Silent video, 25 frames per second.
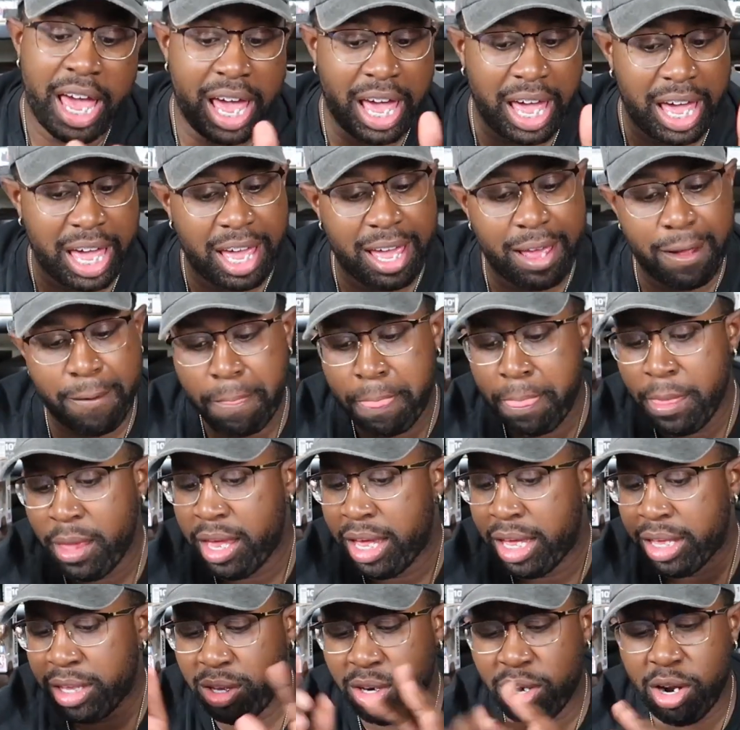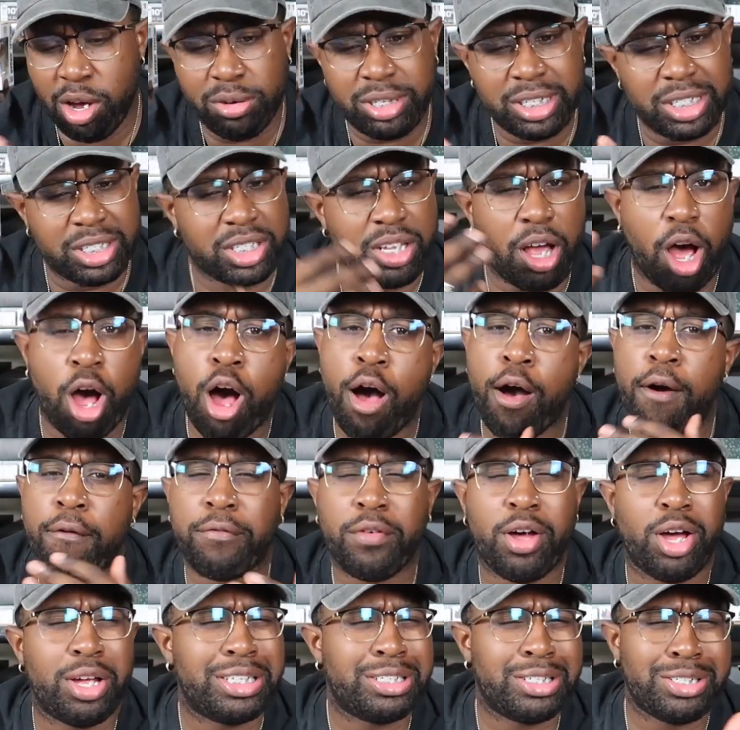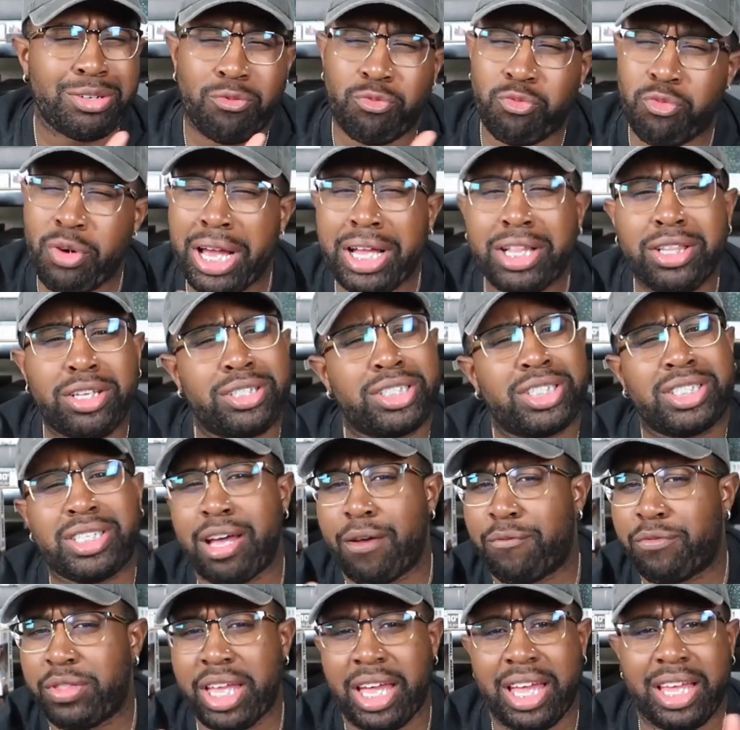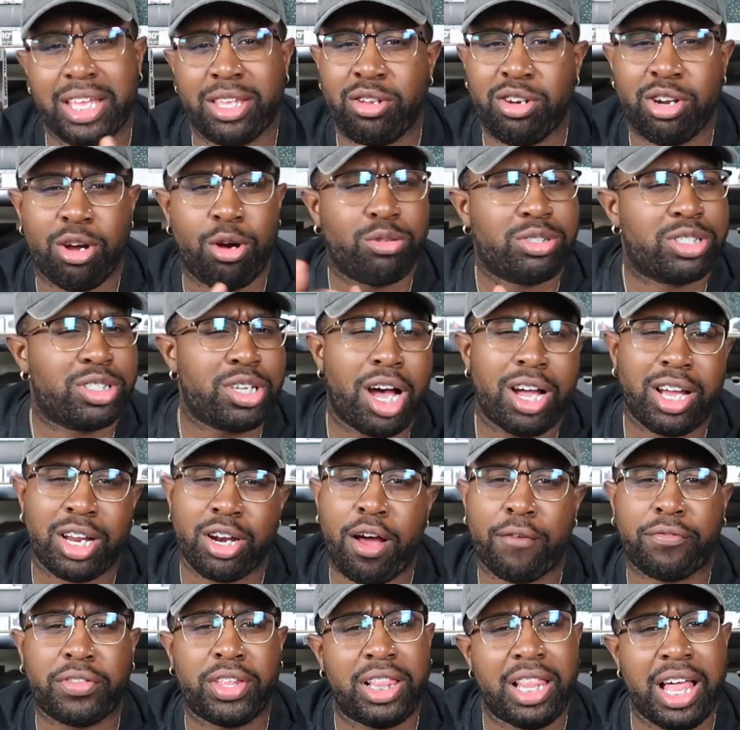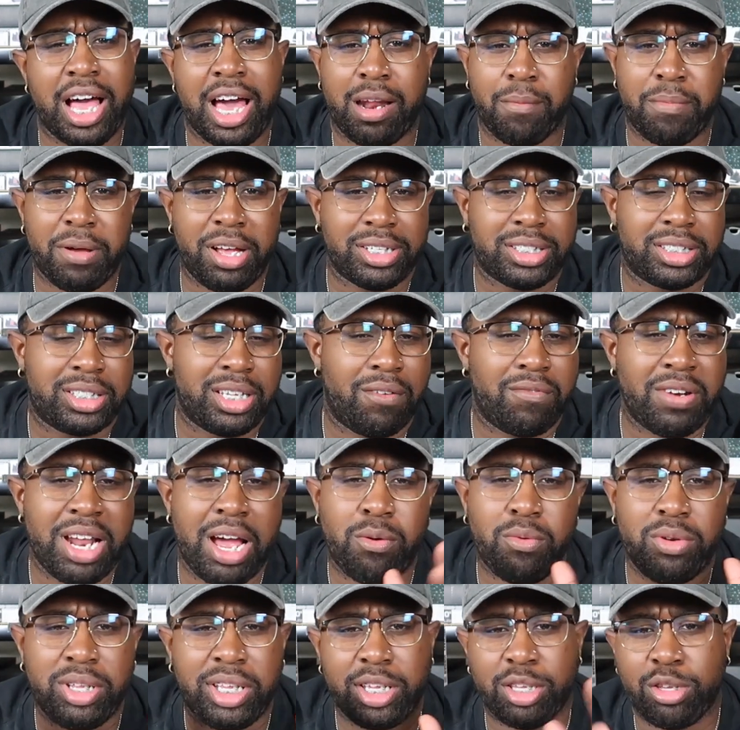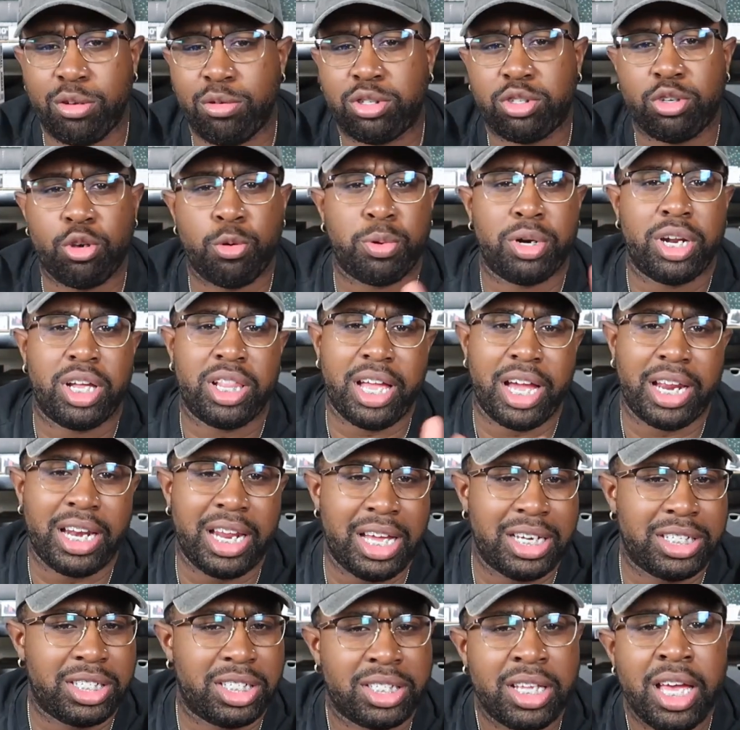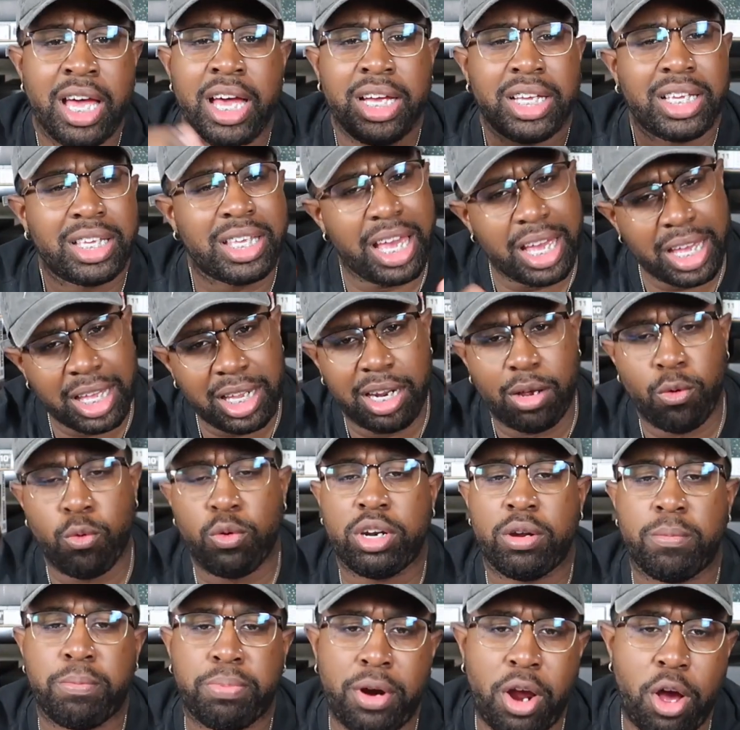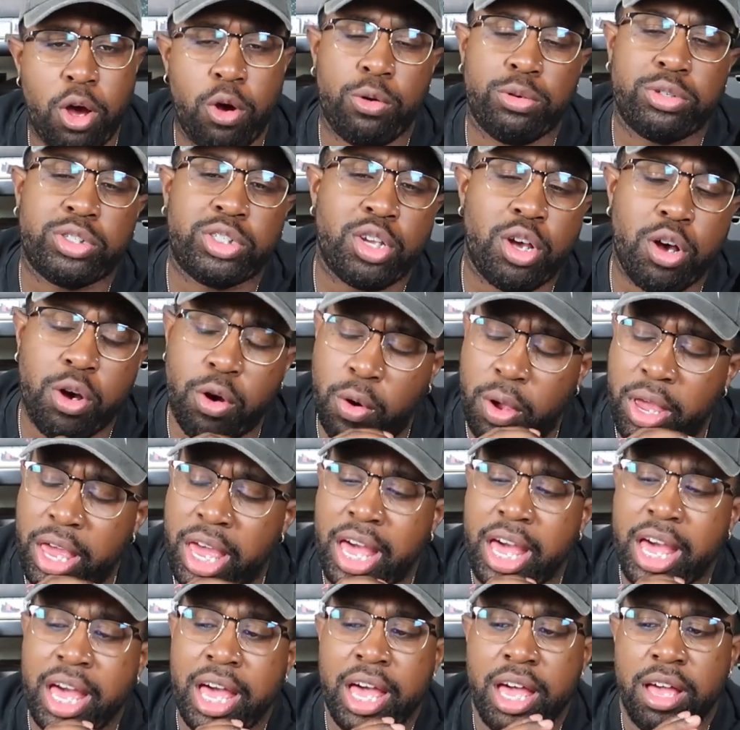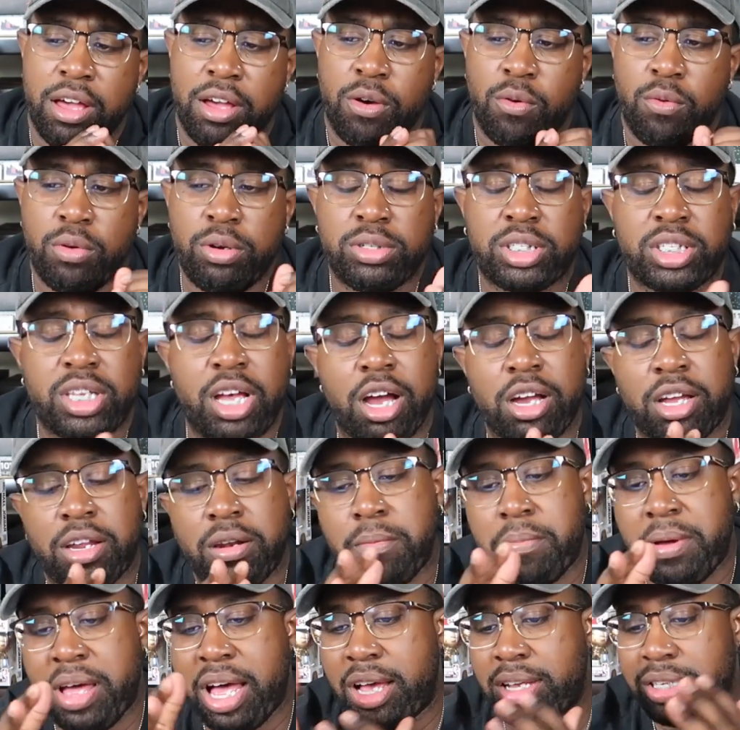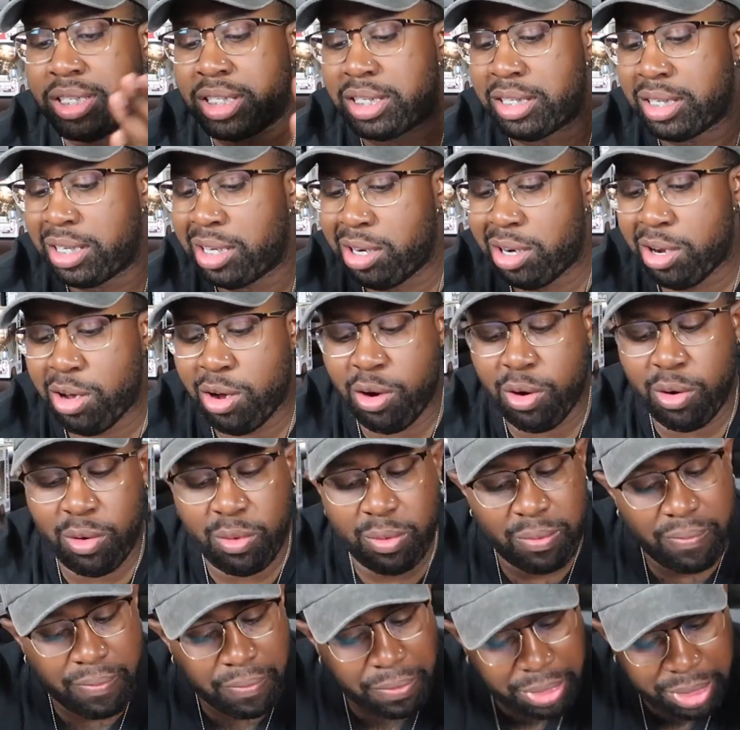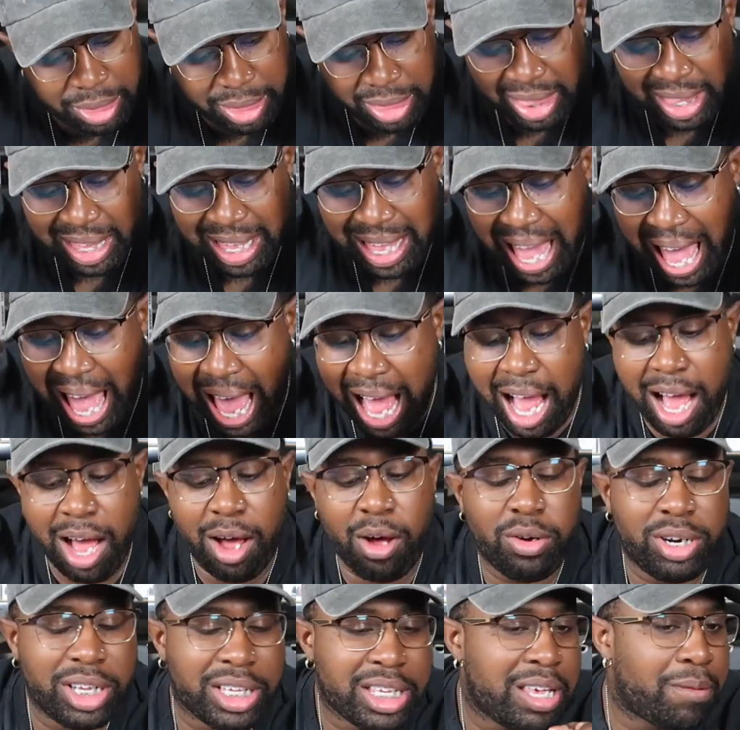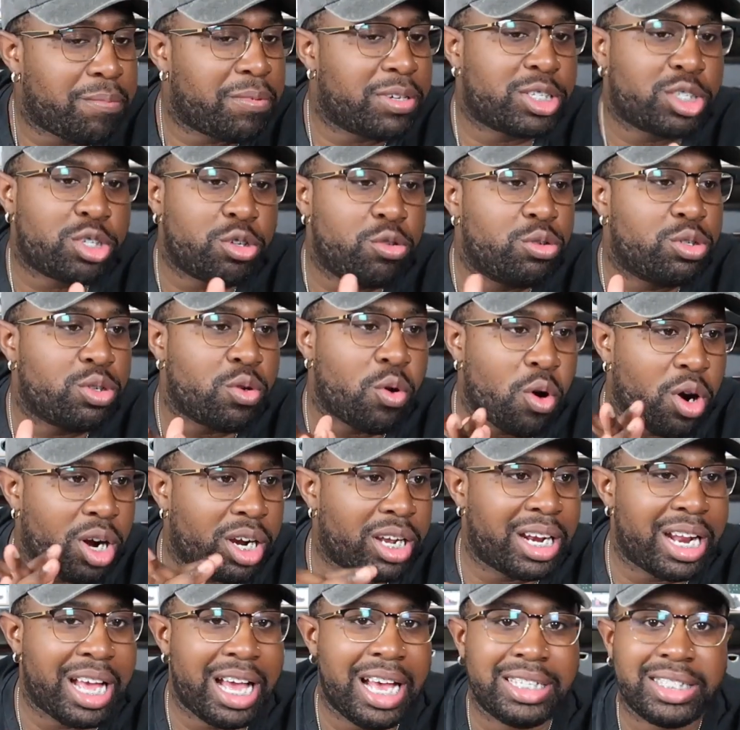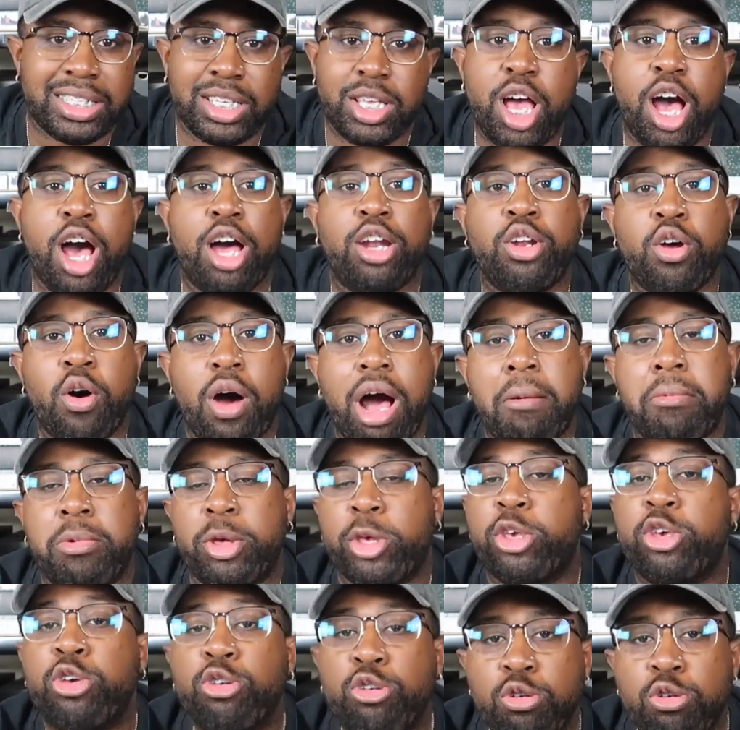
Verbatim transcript: And, you know, just all regular stuff that, you know, talking off the line about stuff. Not really YouTube or nothing like that, just kicking it with the bros. So, we was talking about, you know, how to keep your shoes organized. And y'all know I'm a